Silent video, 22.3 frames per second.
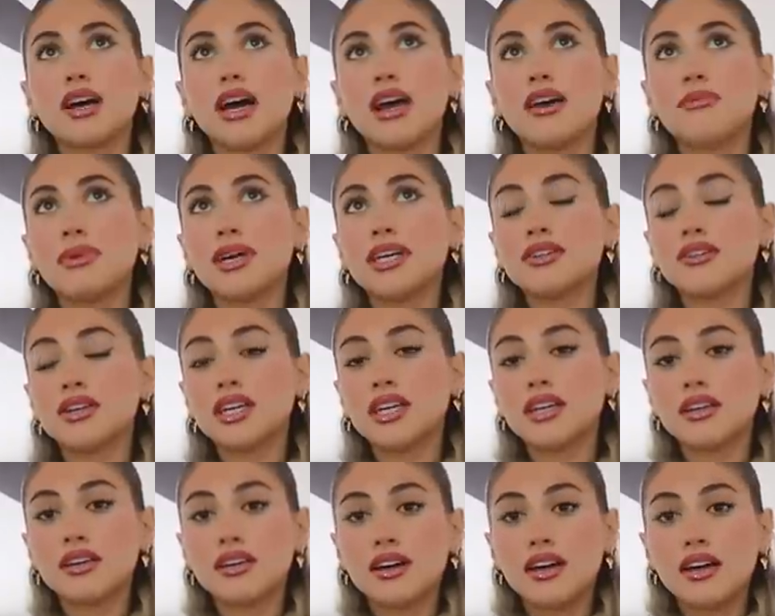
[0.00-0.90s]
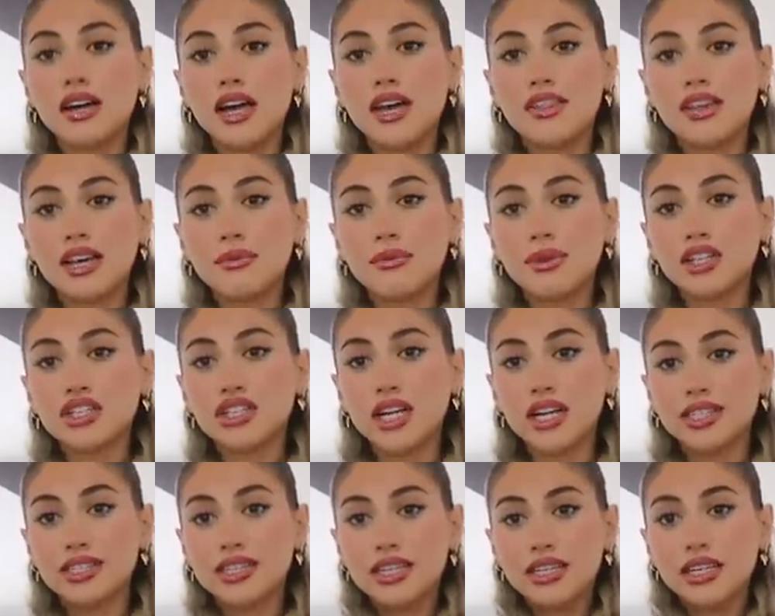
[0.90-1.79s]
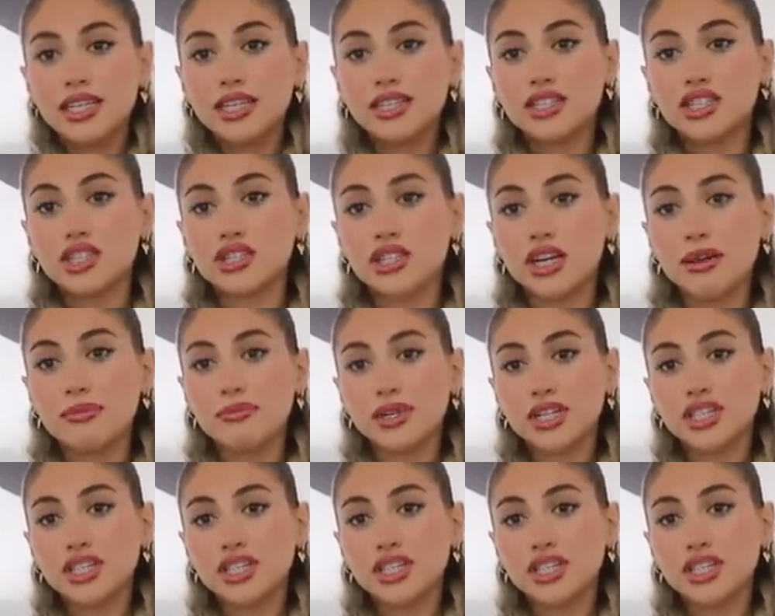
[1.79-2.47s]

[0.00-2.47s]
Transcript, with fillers: I might like, I think I'm gonna try to take an Instagram